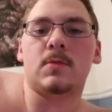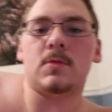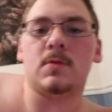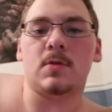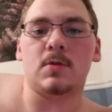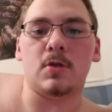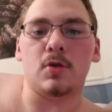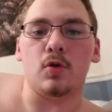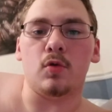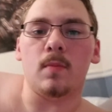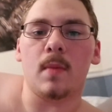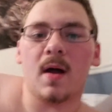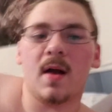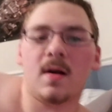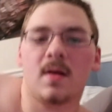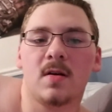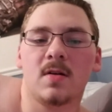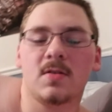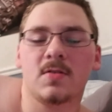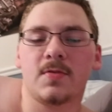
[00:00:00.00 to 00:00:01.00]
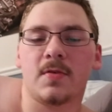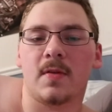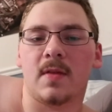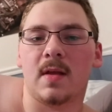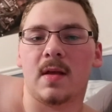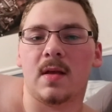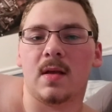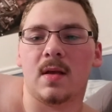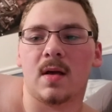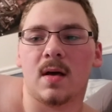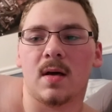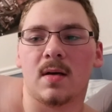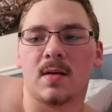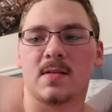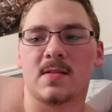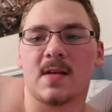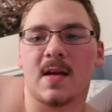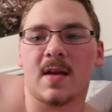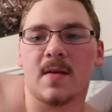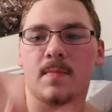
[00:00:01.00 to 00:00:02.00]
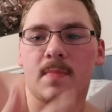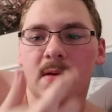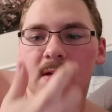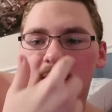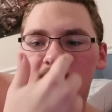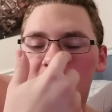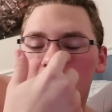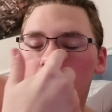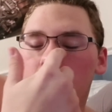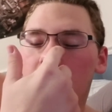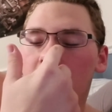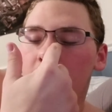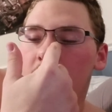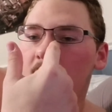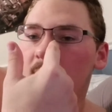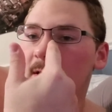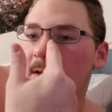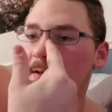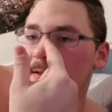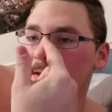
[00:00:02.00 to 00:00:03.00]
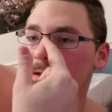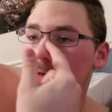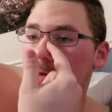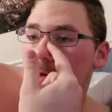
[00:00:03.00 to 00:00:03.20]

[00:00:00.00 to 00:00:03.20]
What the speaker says: 2 monitors for the second PC when I build it.